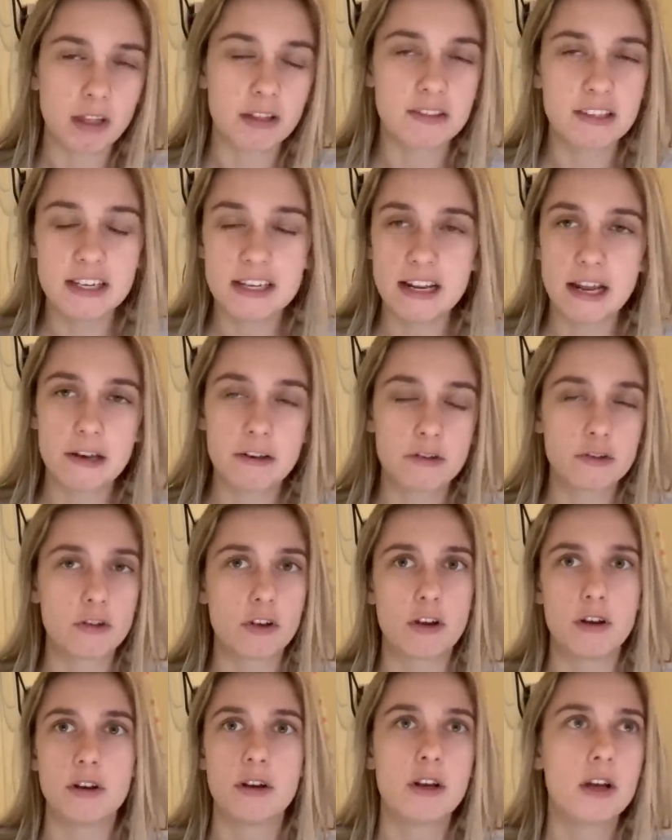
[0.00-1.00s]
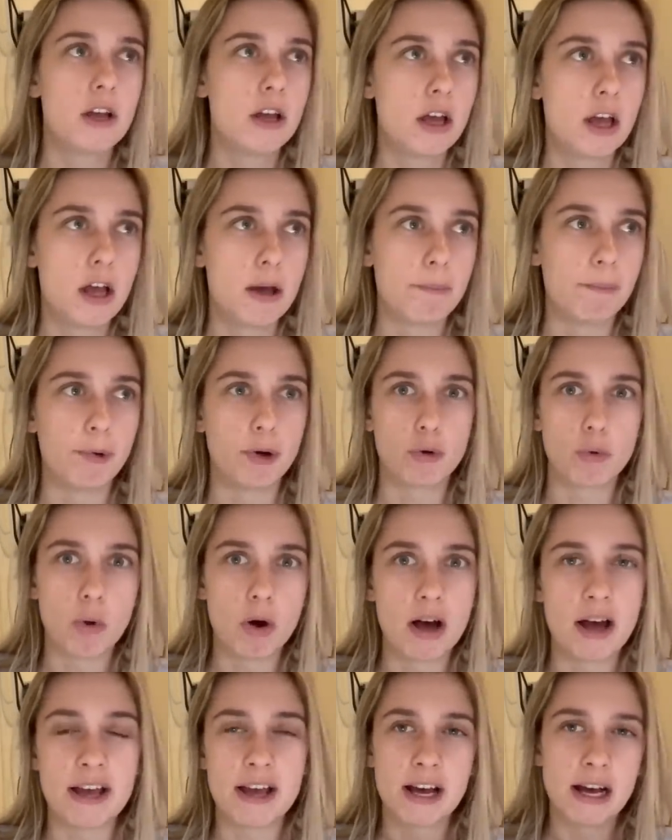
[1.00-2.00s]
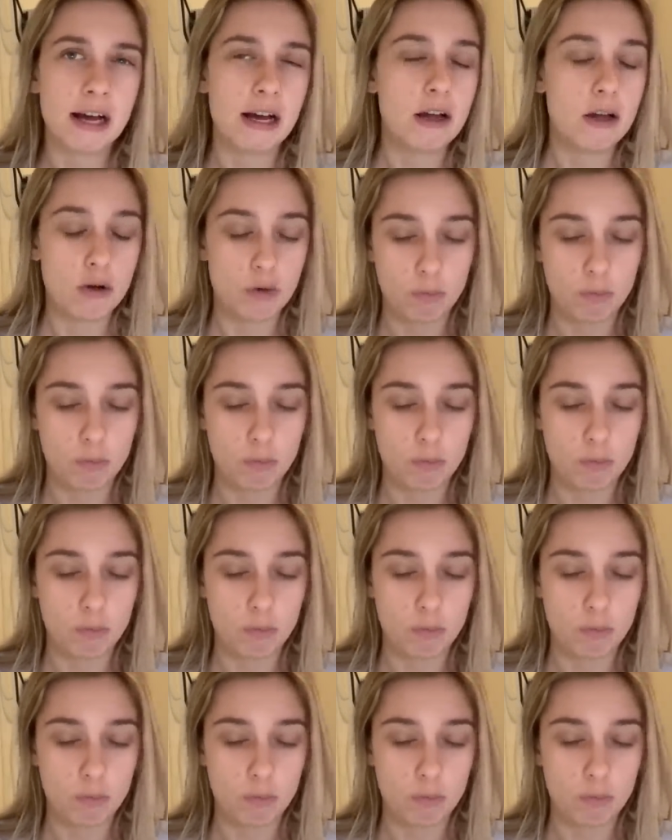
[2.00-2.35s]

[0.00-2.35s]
Dean Henderson, Maguire,